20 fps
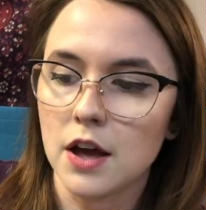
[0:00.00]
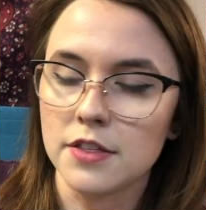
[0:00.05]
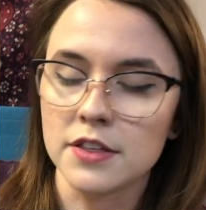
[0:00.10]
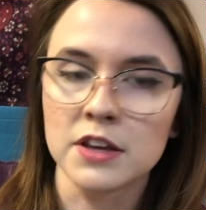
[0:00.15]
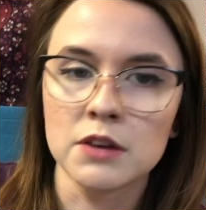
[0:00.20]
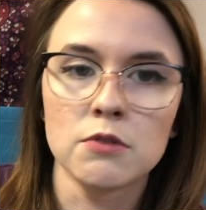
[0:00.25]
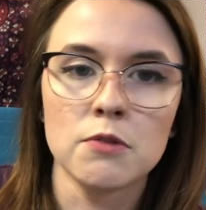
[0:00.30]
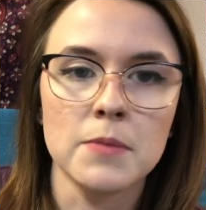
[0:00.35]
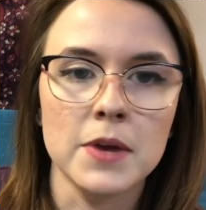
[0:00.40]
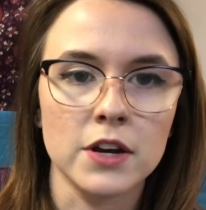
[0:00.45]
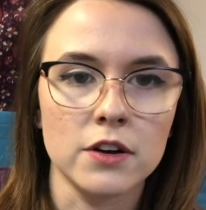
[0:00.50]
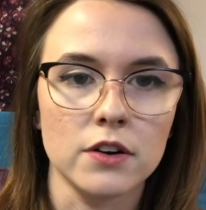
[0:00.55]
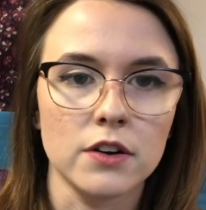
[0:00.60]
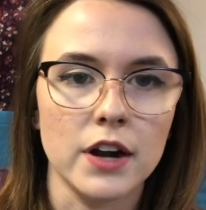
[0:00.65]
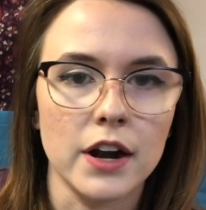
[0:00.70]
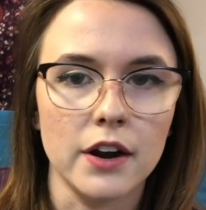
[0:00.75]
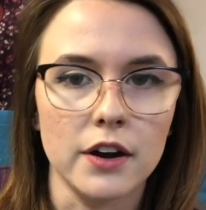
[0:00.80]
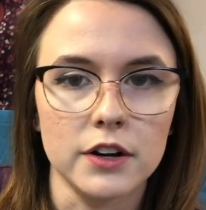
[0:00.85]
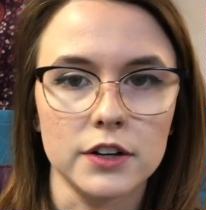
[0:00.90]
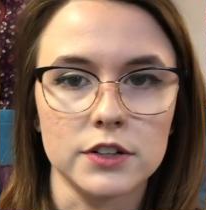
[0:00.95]
I think it will make your
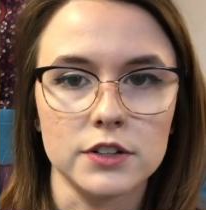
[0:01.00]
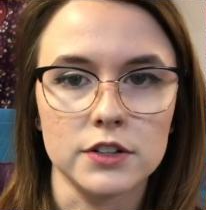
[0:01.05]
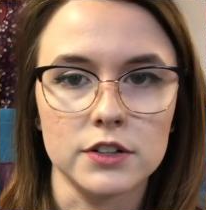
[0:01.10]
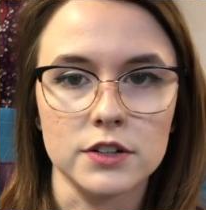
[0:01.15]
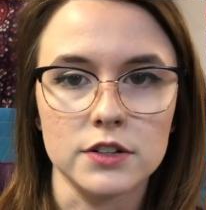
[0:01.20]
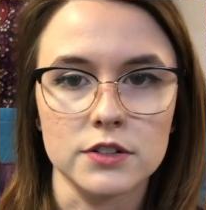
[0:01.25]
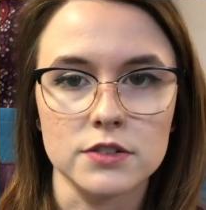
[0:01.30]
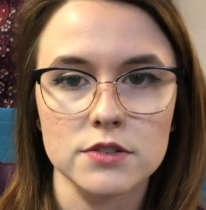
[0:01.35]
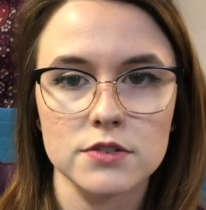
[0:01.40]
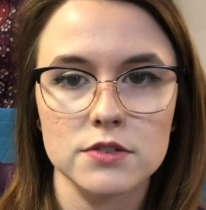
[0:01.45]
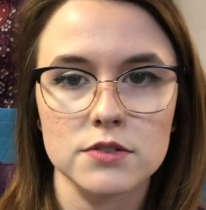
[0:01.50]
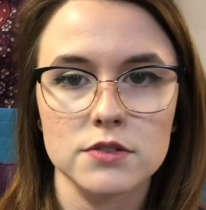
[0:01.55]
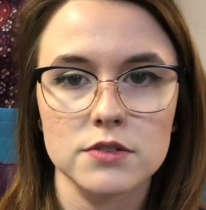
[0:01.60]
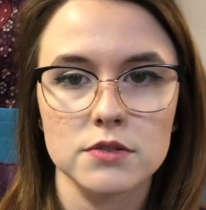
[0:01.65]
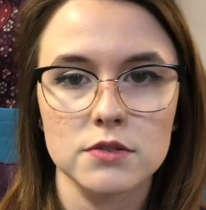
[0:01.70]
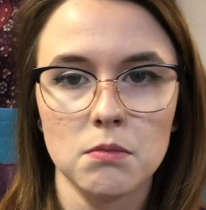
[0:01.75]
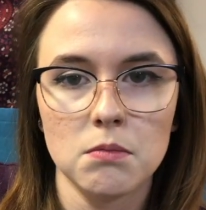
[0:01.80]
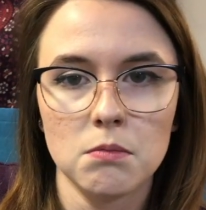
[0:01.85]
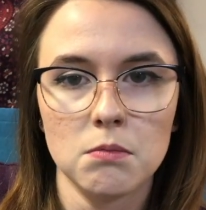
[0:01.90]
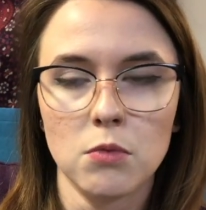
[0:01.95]
characters
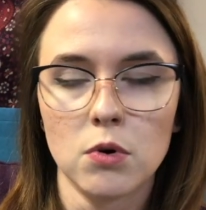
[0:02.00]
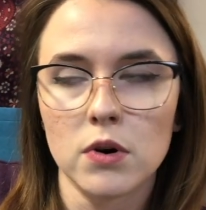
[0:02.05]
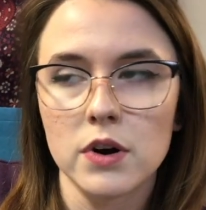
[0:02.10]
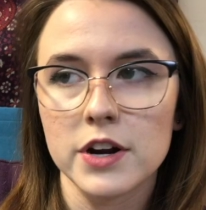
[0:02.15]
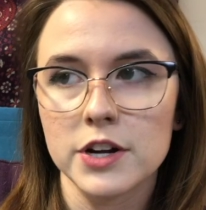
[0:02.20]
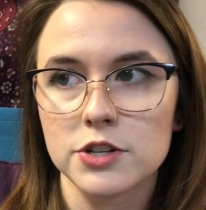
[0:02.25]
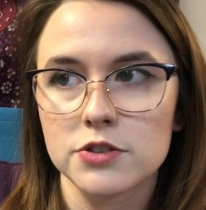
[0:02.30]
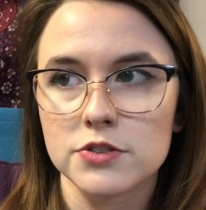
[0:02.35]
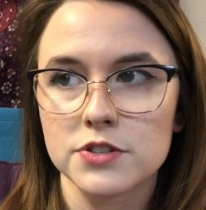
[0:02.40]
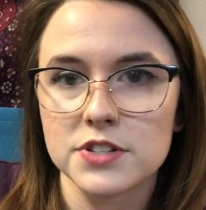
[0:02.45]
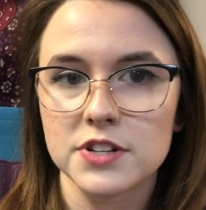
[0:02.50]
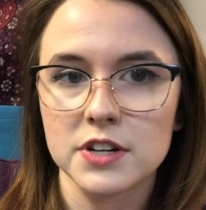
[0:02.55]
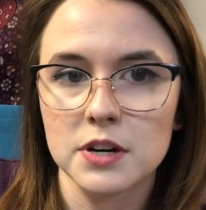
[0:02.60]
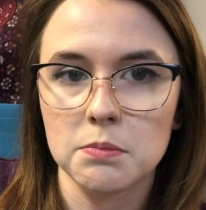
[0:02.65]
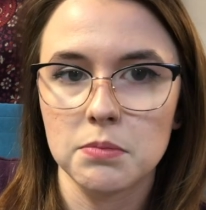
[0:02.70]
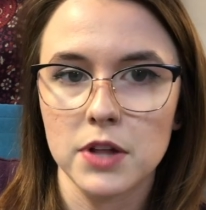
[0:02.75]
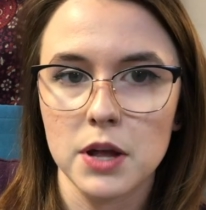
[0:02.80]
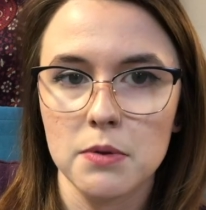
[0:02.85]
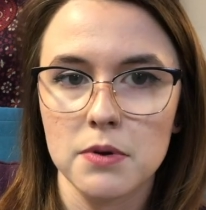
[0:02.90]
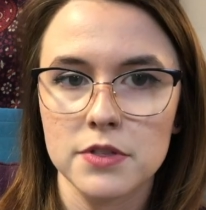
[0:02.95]
more interesting to
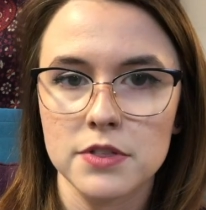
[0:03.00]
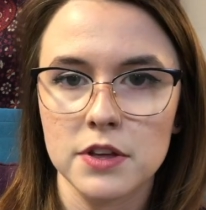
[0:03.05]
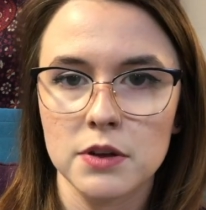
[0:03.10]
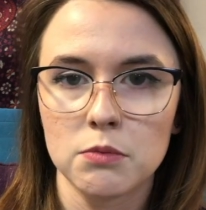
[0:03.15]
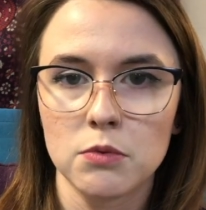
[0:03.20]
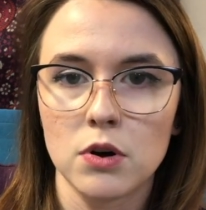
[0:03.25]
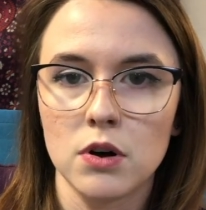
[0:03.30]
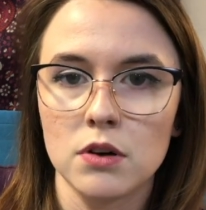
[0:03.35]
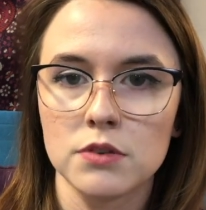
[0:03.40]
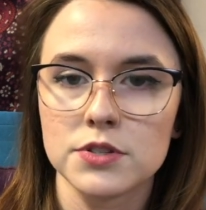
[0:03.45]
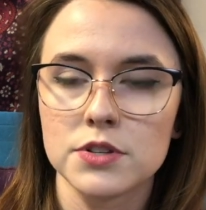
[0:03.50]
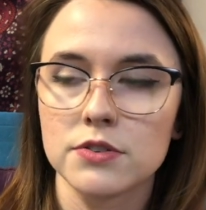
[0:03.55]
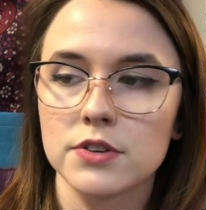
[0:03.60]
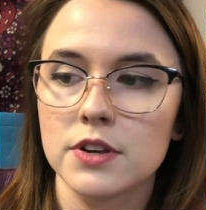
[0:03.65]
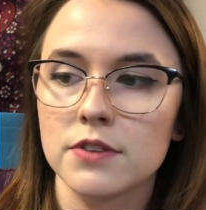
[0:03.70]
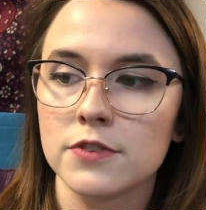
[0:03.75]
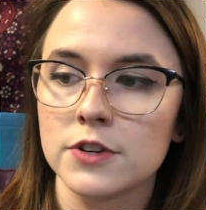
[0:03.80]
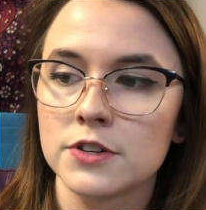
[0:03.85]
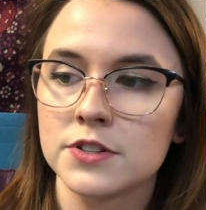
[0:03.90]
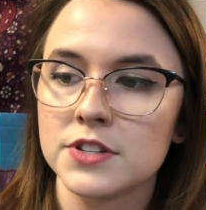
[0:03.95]
play with. It will also
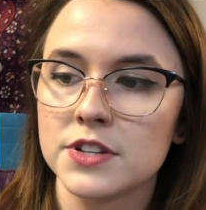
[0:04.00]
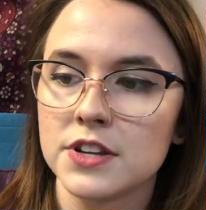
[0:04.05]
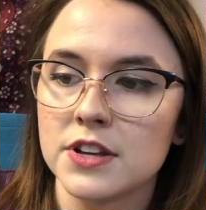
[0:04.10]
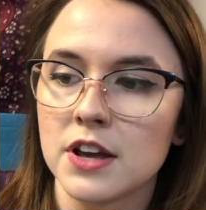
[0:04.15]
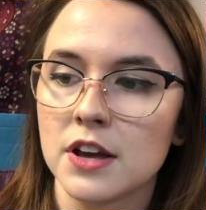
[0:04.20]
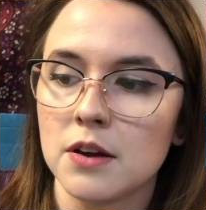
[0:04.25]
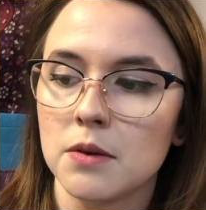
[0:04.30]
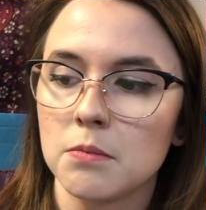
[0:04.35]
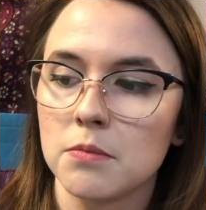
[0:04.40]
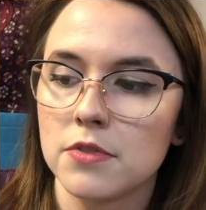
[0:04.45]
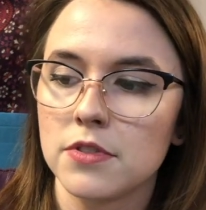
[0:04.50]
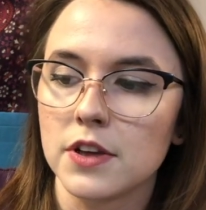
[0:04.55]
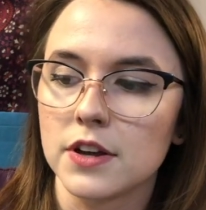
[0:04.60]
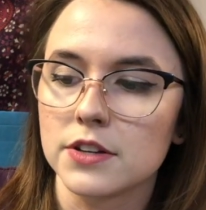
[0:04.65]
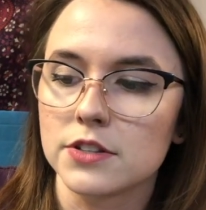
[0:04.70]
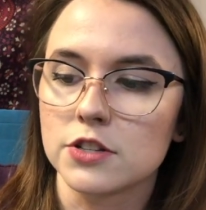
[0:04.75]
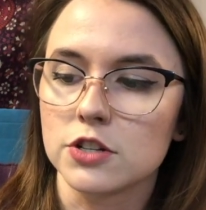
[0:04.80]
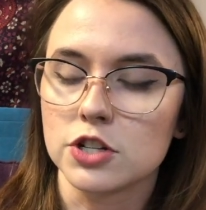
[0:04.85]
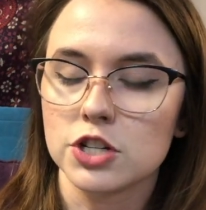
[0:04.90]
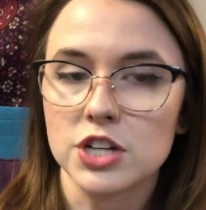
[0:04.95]
give your DM
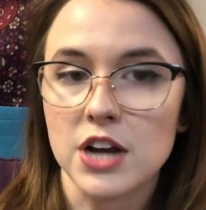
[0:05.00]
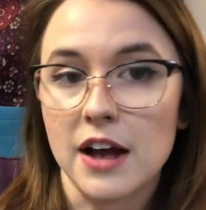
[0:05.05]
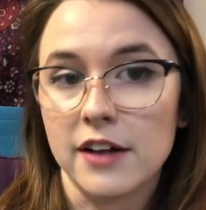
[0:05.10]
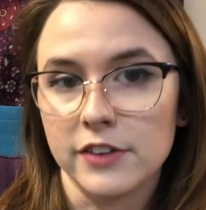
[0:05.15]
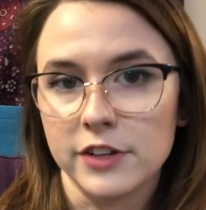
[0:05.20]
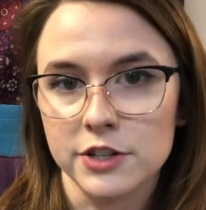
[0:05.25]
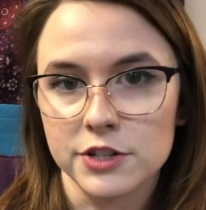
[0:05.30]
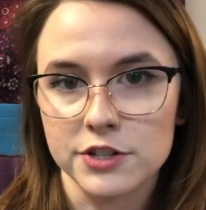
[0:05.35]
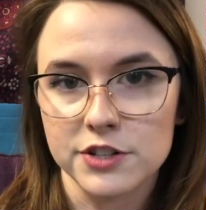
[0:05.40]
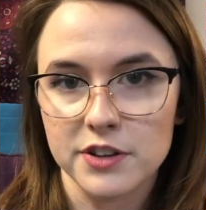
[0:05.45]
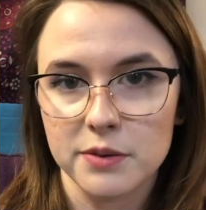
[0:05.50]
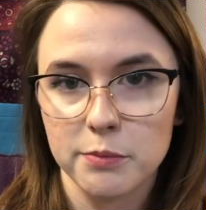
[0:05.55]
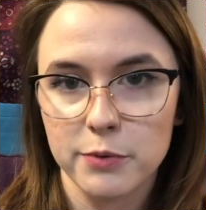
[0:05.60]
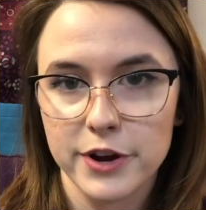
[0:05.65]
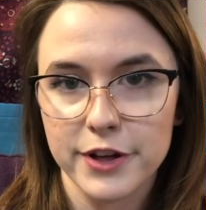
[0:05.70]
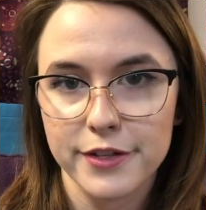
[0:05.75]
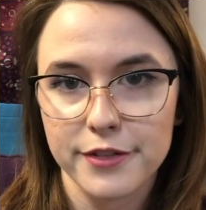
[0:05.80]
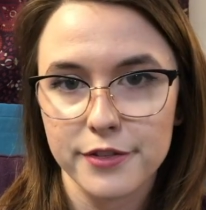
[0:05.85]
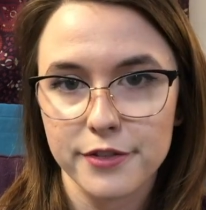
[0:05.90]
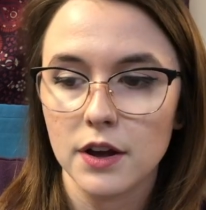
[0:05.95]
things to challenge them with.